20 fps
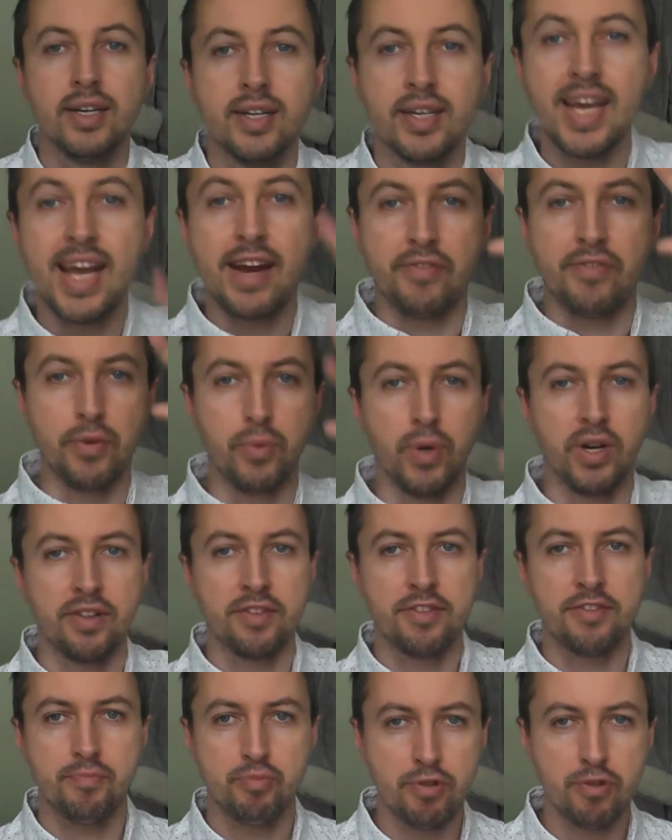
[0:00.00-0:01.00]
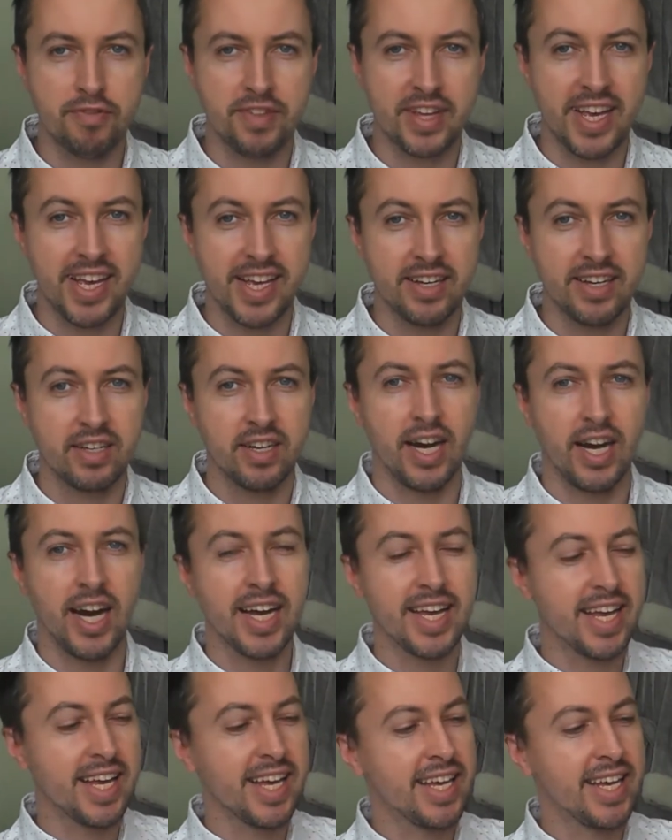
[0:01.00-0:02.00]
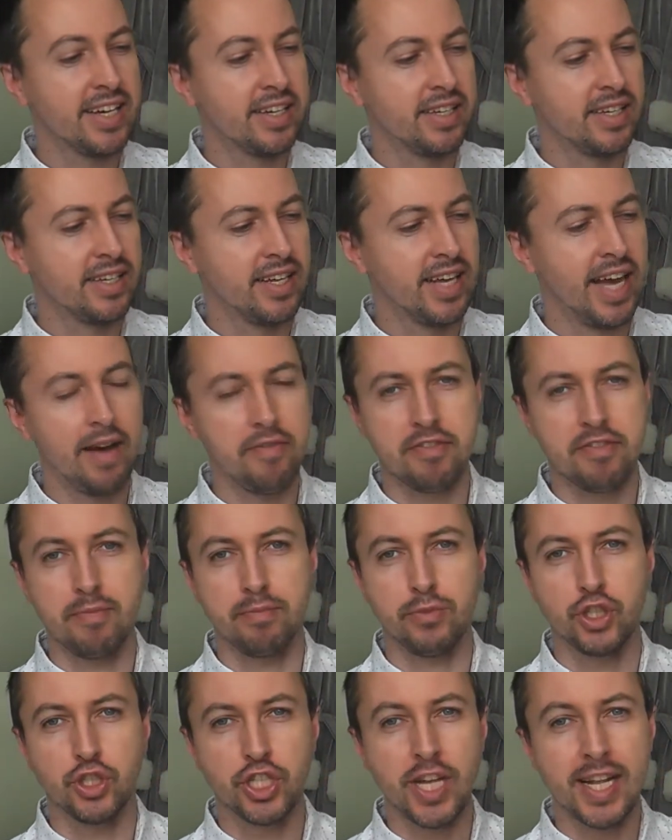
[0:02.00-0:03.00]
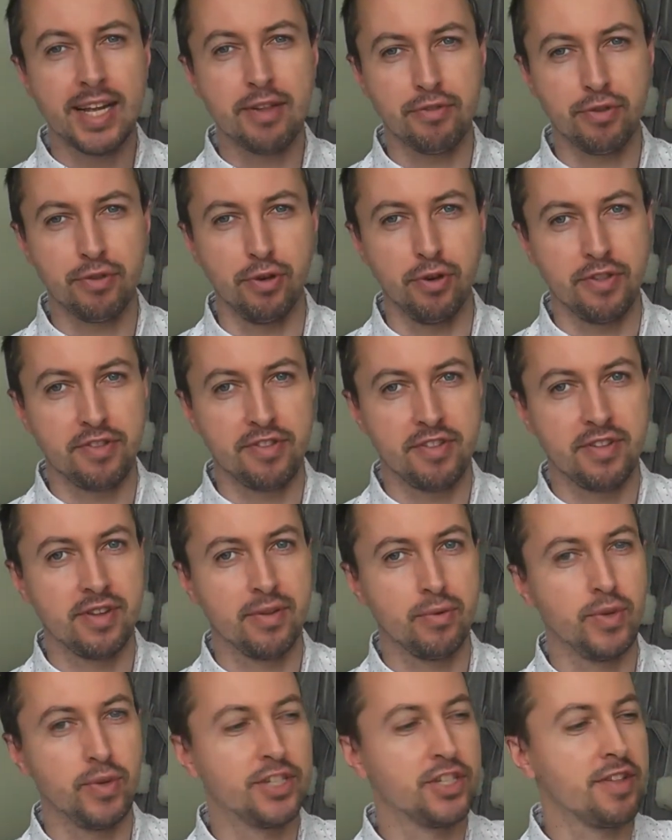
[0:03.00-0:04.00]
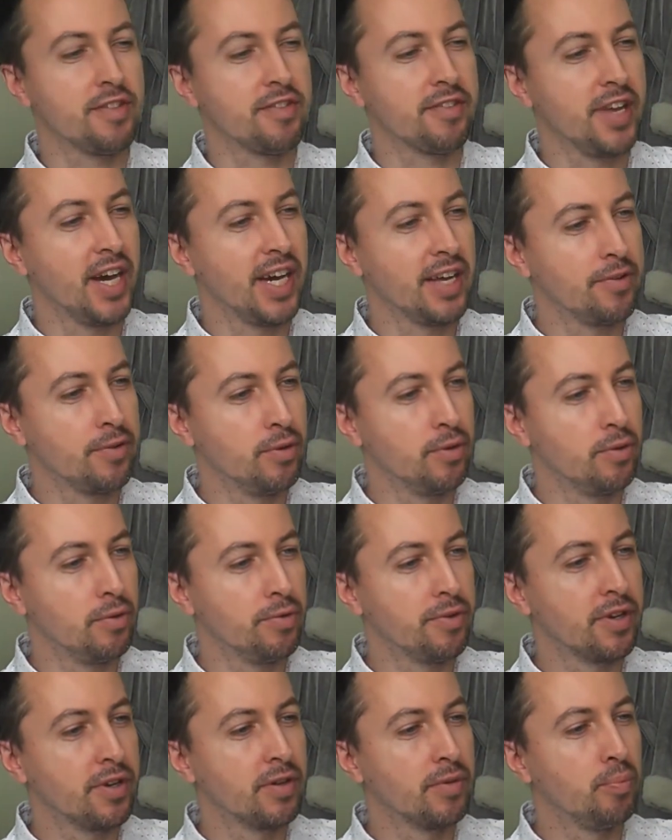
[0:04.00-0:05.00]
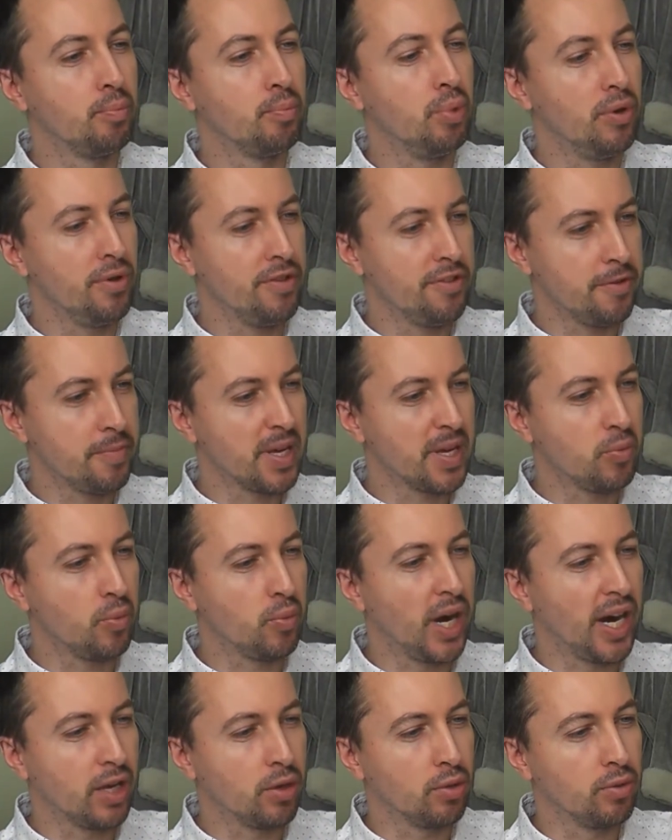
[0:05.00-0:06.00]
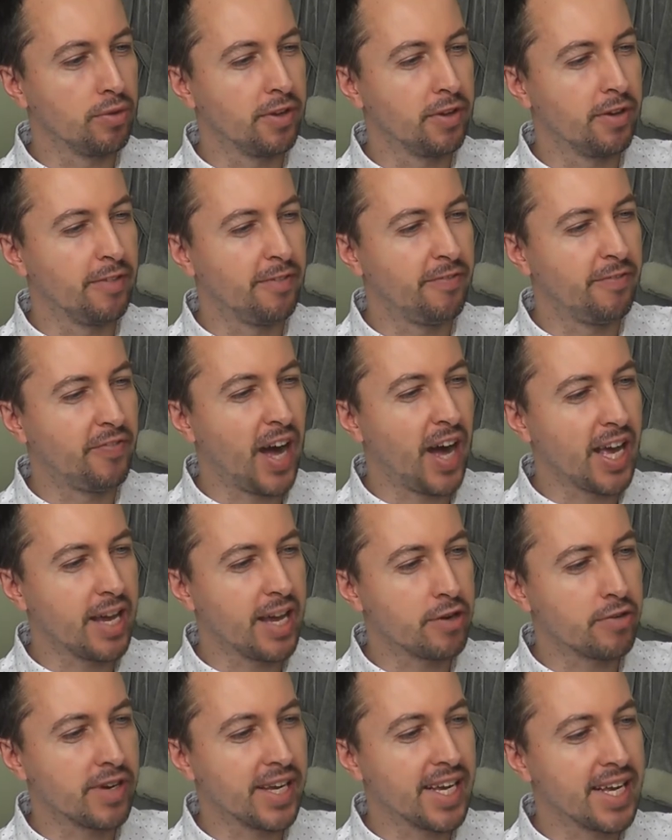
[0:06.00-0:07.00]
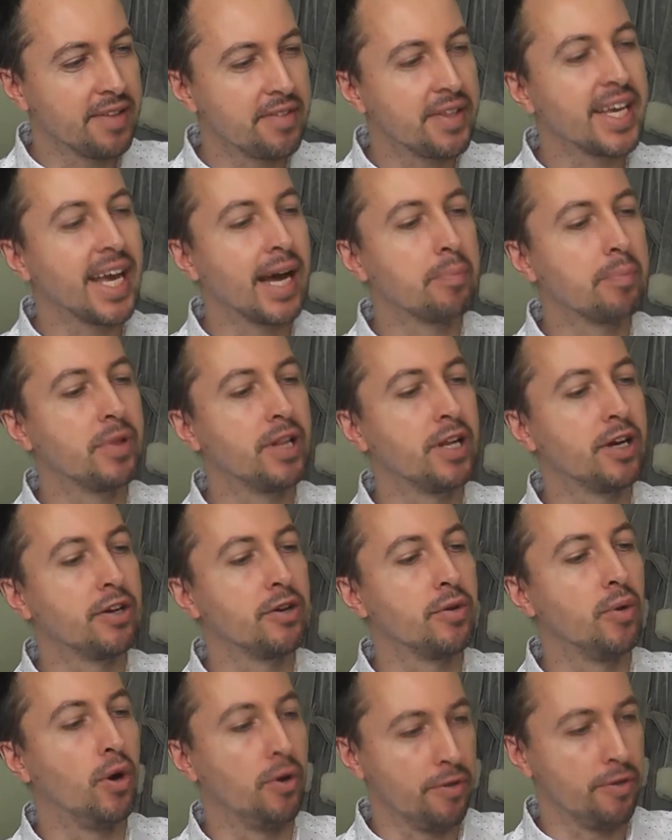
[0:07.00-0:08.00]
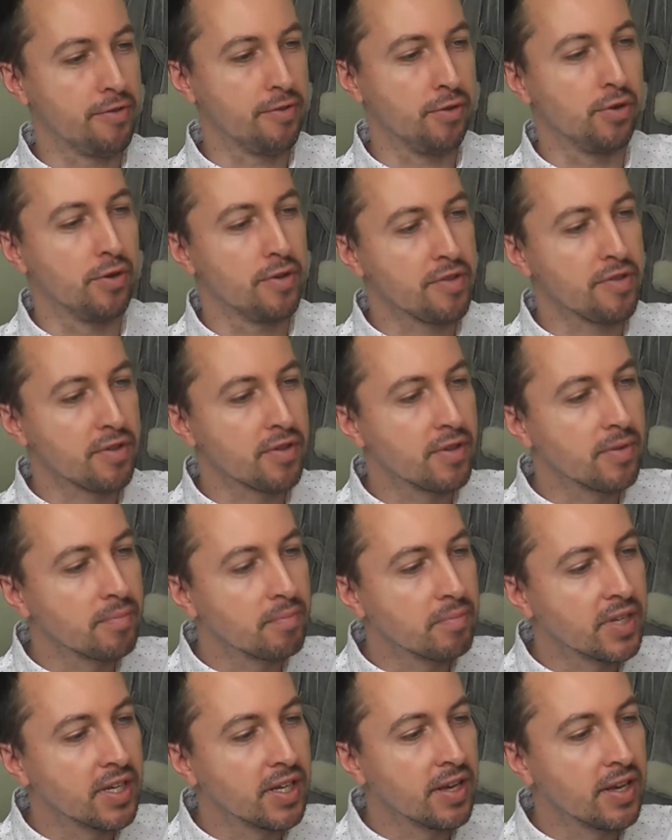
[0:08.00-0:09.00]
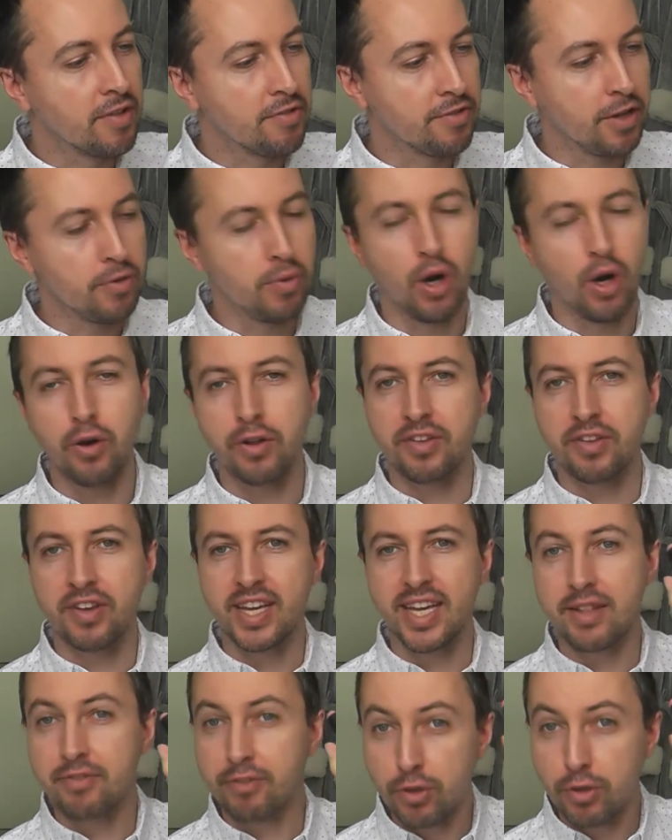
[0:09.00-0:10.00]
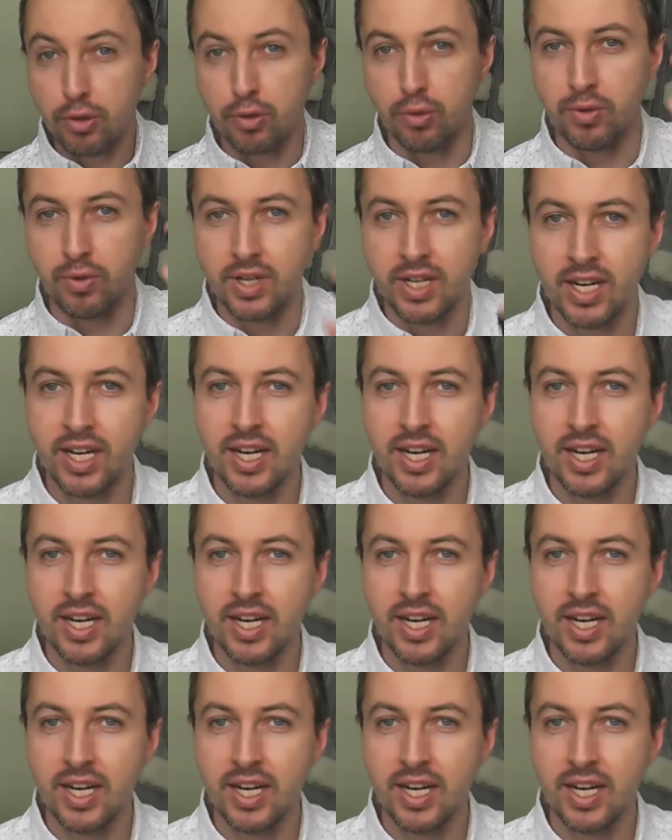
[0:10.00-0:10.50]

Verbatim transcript: Hey everyone, Sprulsey here. I here have some chili sauce, which is titled Born to be Wild Fiery Diablo Hot Sauce. So hot, it's cool.